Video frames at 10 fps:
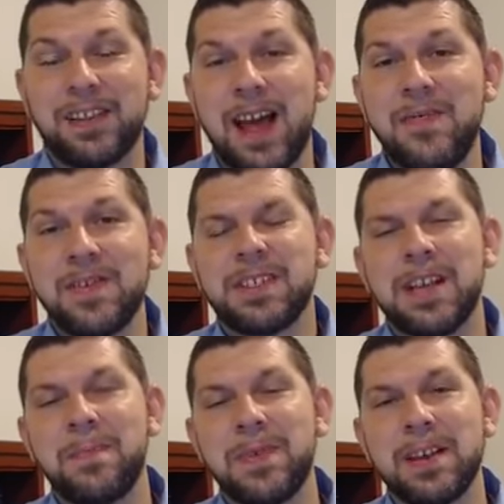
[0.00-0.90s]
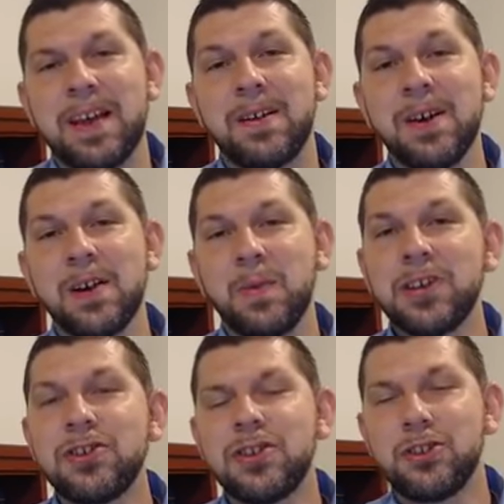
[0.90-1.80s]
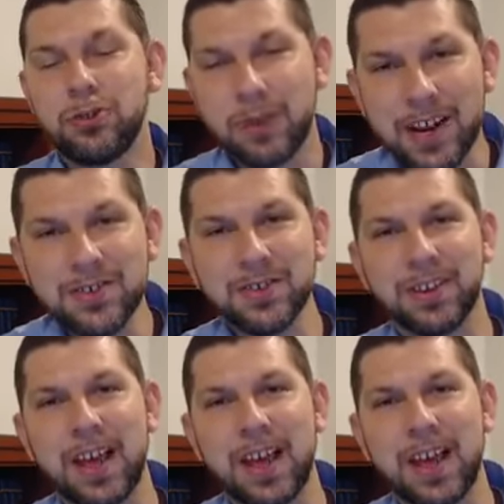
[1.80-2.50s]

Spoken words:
Life is something that we should treasure.